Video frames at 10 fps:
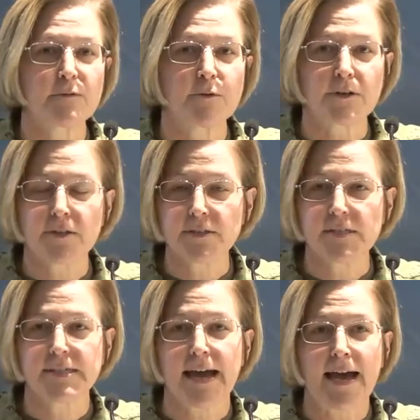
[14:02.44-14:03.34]
that if we're a good
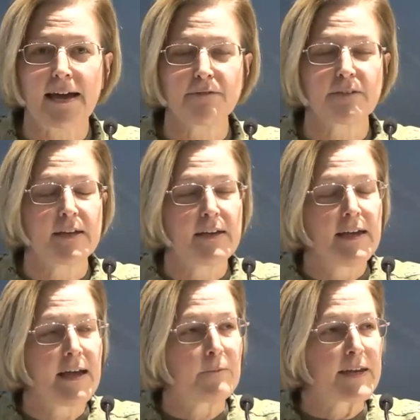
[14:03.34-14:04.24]
staff
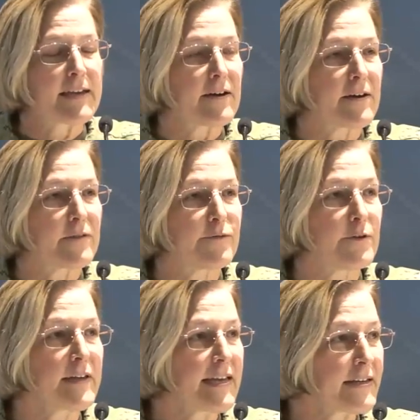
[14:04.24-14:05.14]
and we are
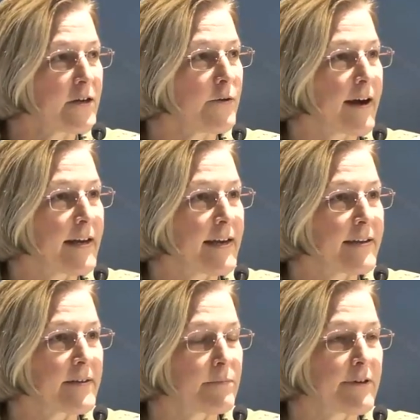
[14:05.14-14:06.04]
fully
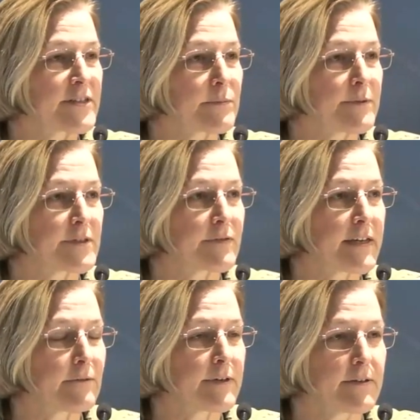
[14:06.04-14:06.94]
integrating the principles of
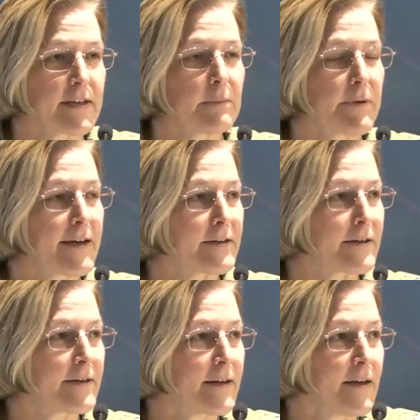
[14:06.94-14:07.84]
get real, get
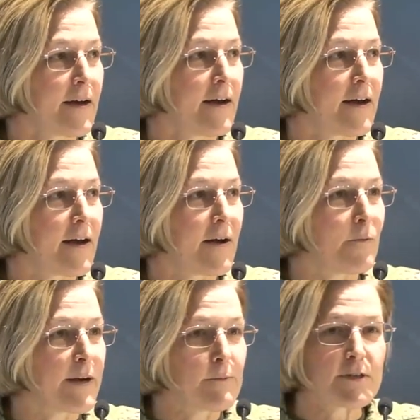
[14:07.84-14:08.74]
better, uh,
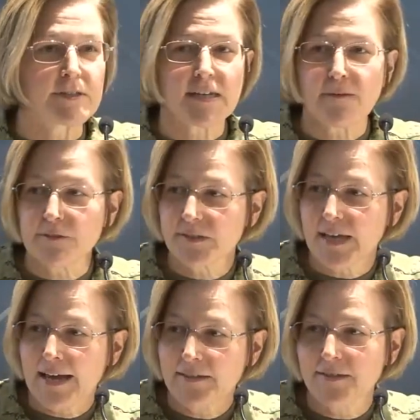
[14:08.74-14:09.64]
we will
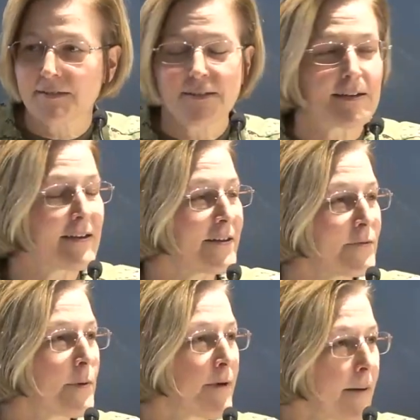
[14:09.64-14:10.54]
self-assess uh,
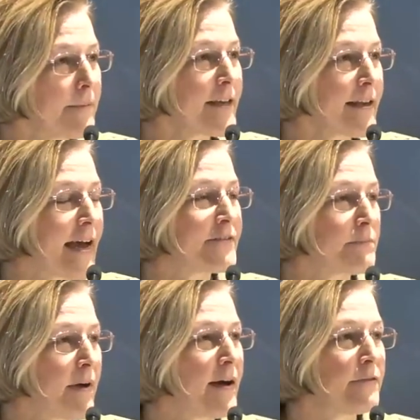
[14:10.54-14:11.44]
that we're probably going to have to
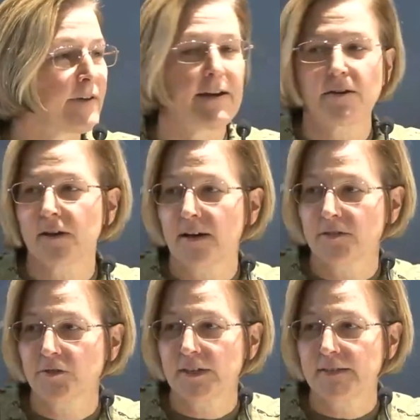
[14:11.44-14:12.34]
modify our
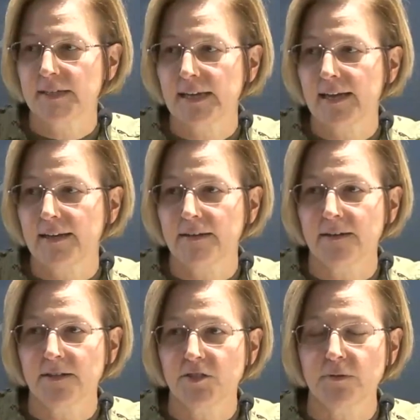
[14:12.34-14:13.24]
construct again
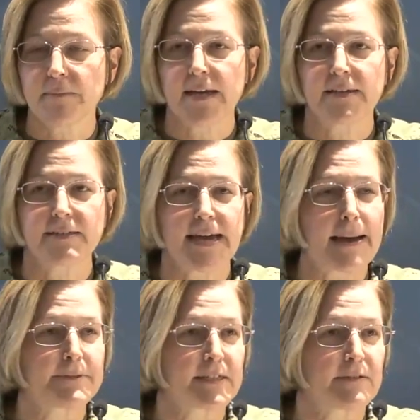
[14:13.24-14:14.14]
to remain
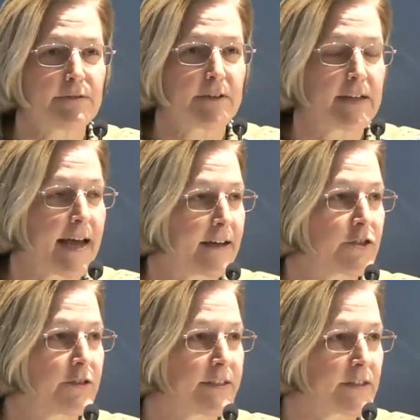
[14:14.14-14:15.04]
adaptive and
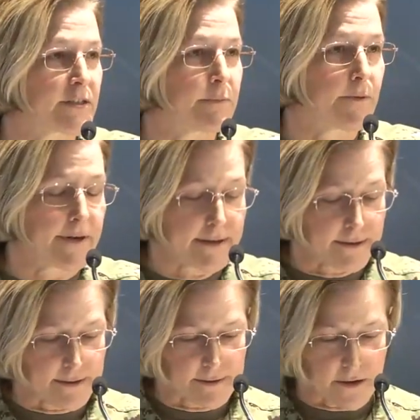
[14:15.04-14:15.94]
agile and supporting
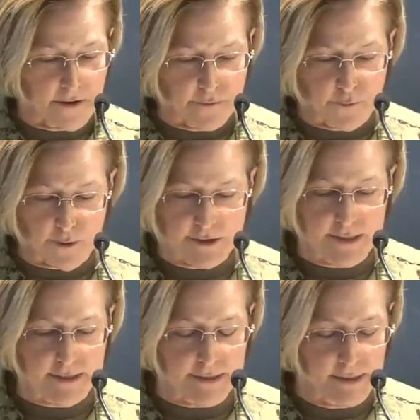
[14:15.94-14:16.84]
all the
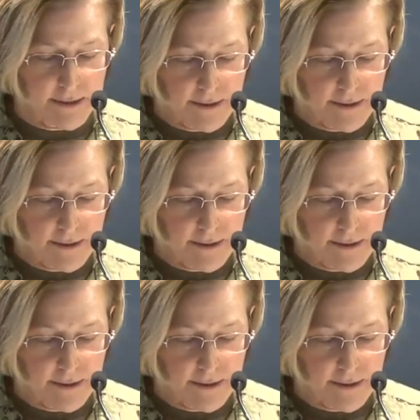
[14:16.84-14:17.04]
forces